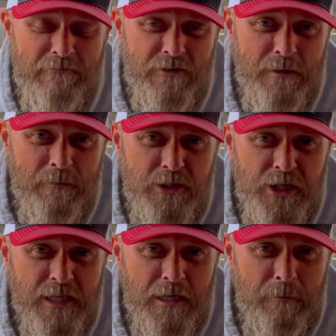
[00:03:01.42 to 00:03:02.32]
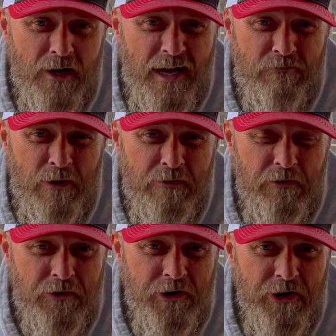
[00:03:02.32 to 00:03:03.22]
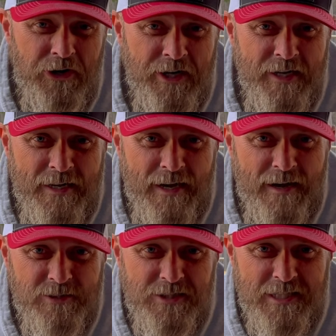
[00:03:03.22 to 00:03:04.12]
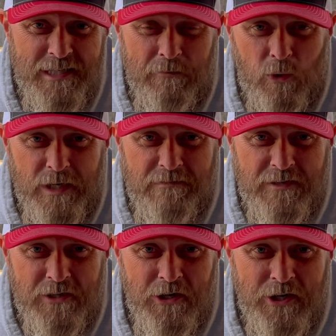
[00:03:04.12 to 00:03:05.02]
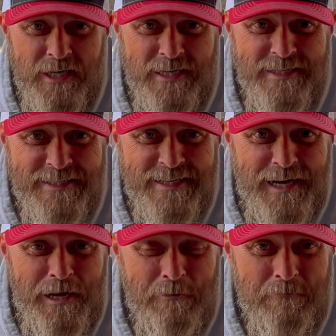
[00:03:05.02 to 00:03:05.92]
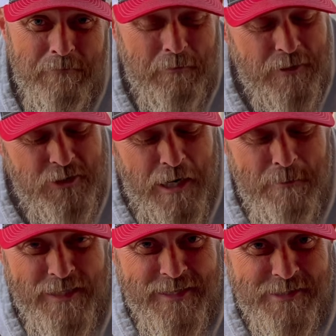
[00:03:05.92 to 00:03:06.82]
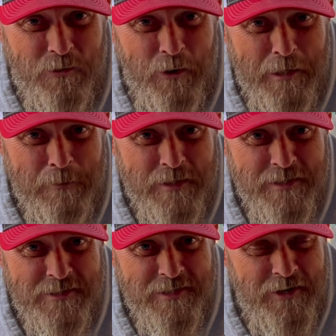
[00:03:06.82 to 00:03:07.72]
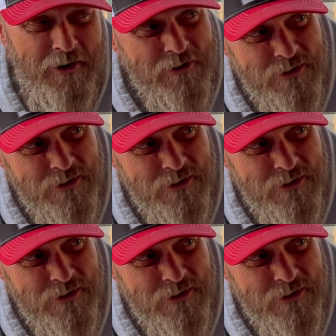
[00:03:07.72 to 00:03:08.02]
and flipped the chicken about halfway through the cook uh, just to get more even cooking. Um, I'm gonna try to make this quick because the Hogs